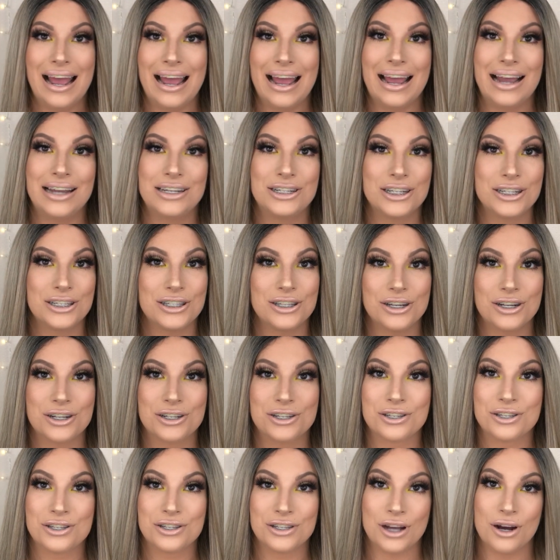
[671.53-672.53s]
it just
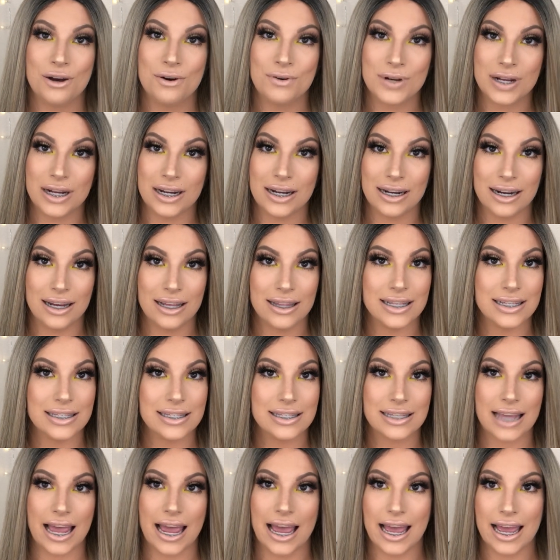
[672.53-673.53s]
looks so good on the
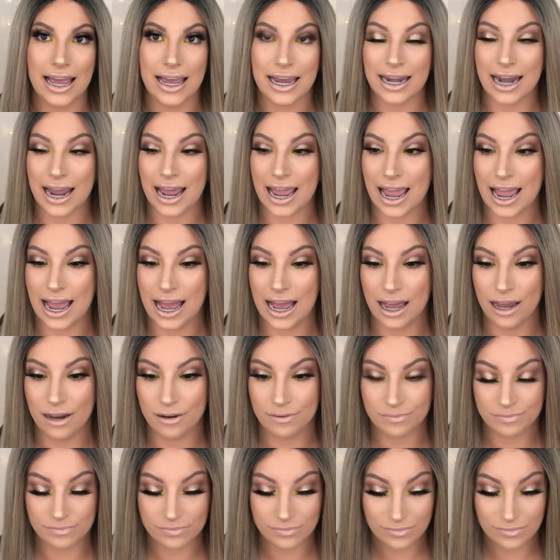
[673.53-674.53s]
skin, and